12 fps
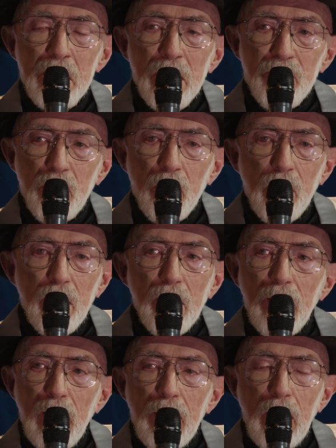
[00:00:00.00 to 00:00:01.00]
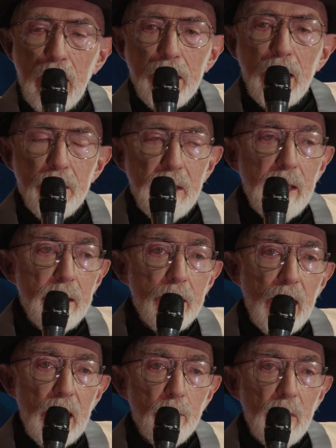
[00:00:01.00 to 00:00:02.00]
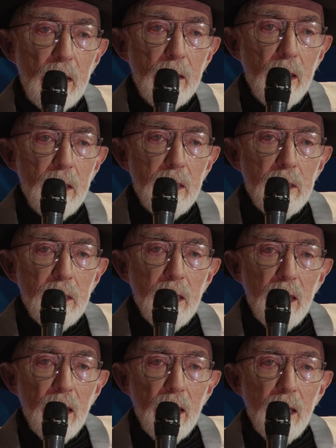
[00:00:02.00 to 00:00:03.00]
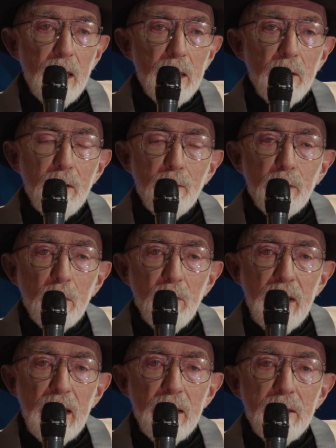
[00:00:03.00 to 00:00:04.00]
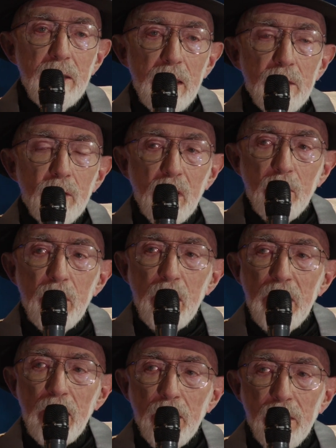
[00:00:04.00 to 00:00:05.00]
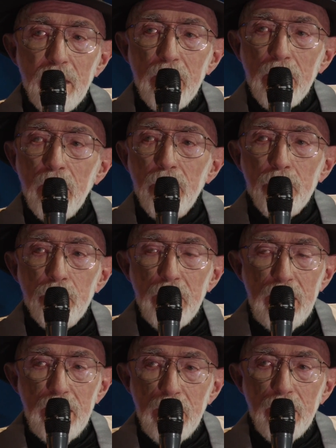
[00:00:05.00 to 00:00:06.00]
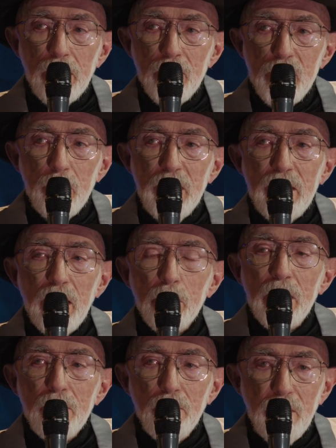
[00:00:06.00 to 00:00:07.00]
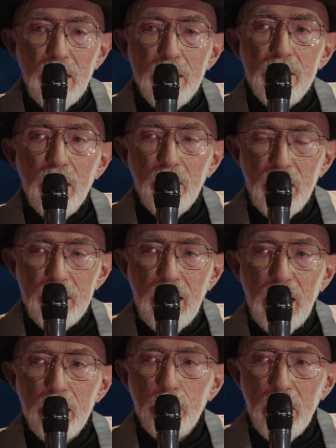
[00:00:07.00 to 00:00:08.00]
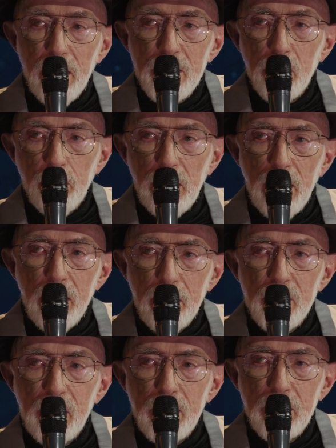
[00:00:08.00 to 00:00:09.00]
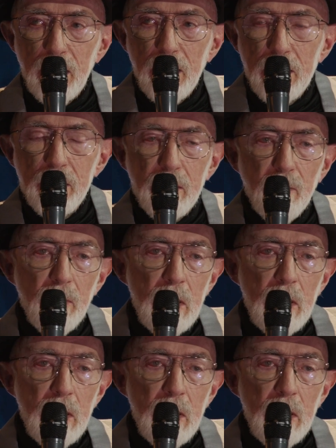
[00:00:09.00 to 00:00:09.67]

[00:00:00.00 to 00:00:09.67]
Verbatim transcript: So, and it did take me, from then, it took me about 3 years to become convinced that this had a possibility of success.